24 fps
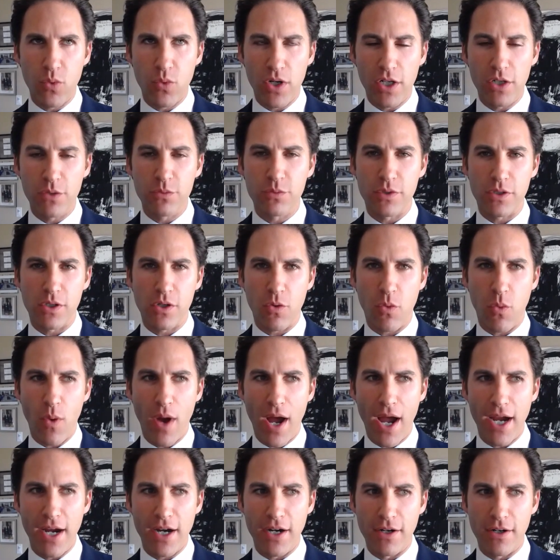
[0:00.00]
will
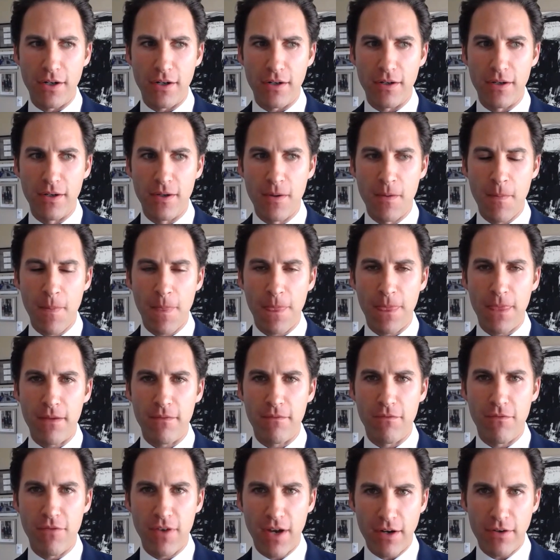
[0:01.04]
require
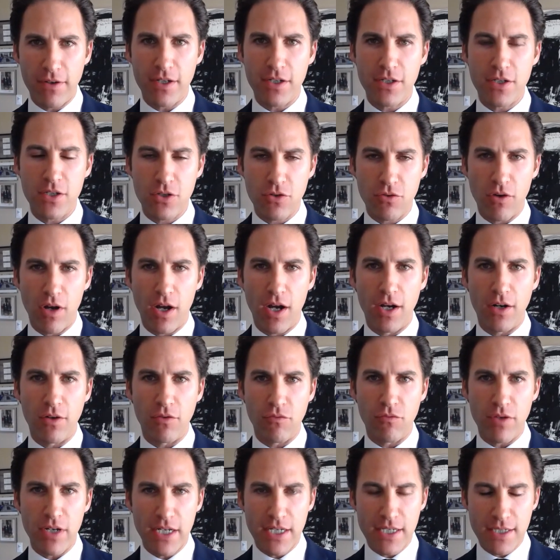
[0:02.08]
very
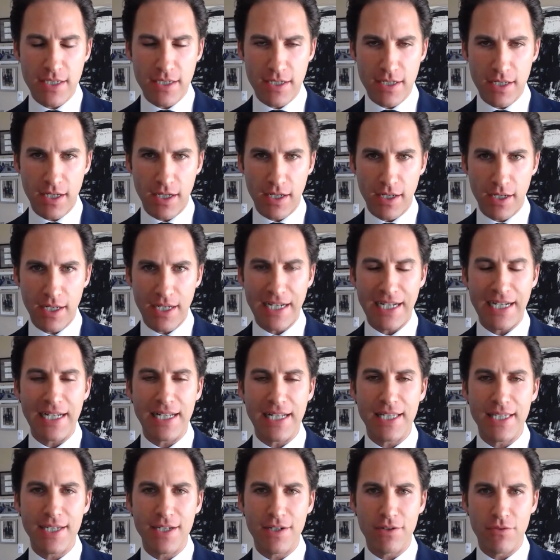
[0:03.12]
strong reasoning and
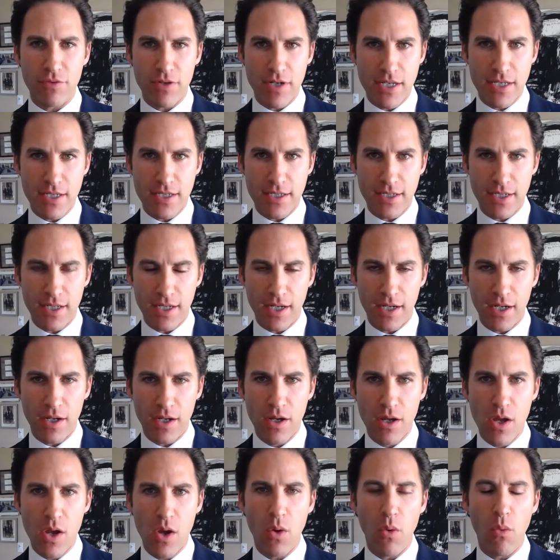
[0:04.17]
clear reasoning
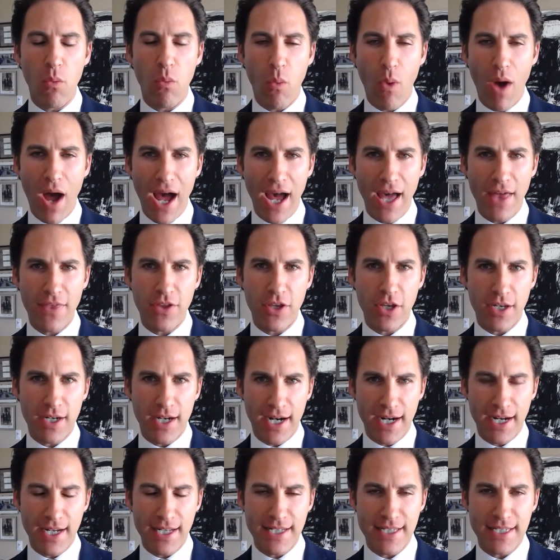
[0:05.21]
why the
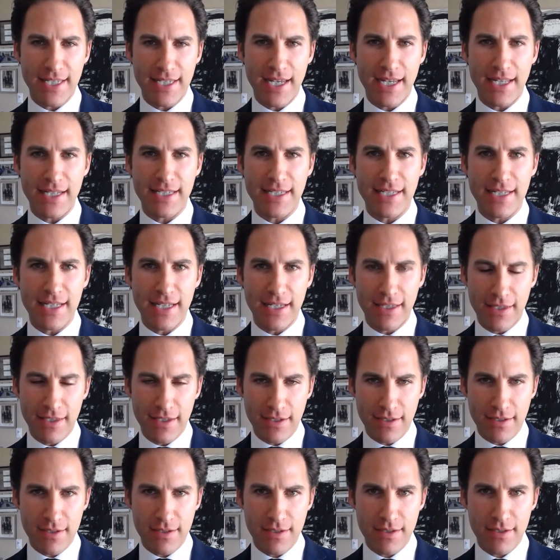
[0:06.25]
United States need
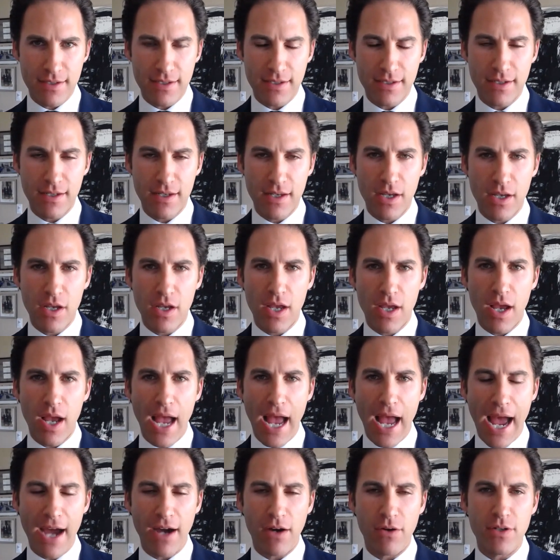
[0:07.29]
this.
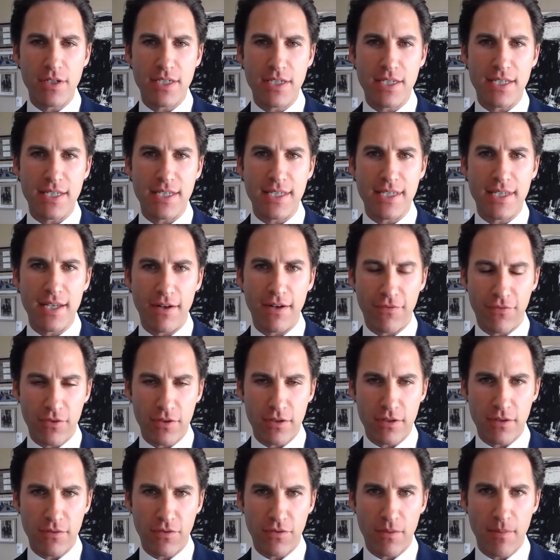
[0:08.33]
How is this
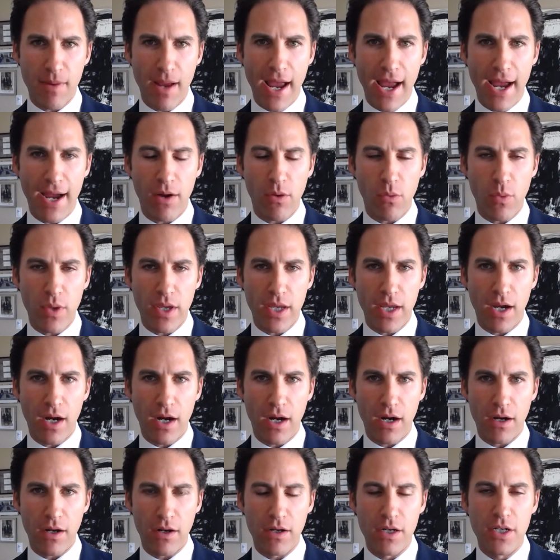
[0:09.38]
different from how we
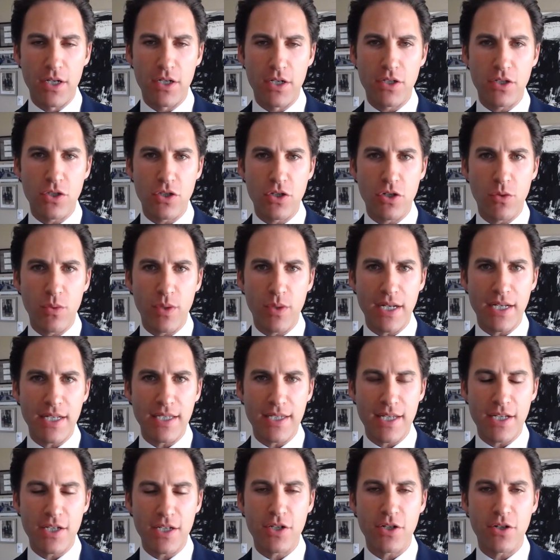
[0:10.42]
are doing
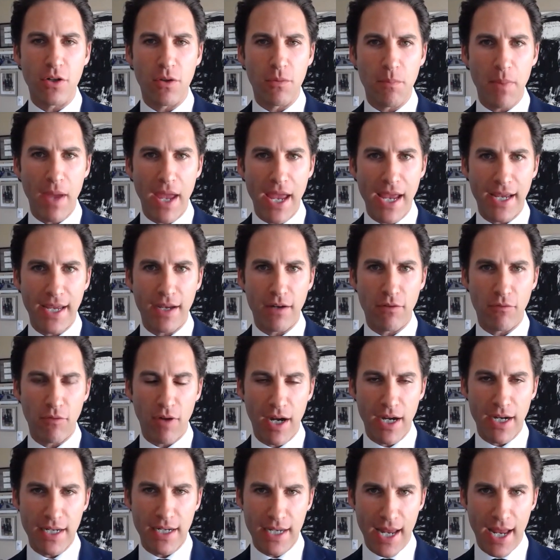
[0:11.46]
digital banking
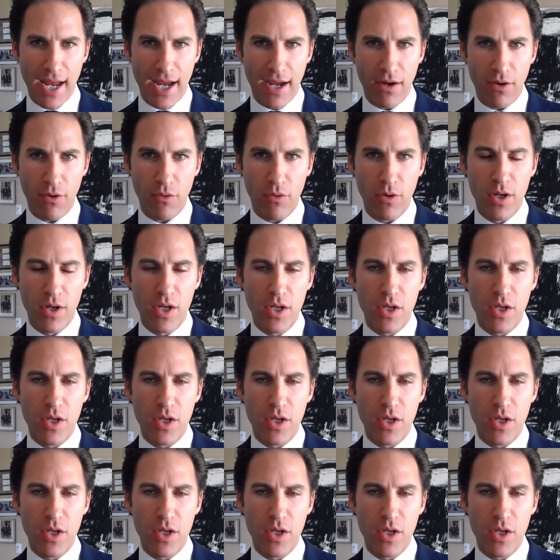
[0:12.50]
right now?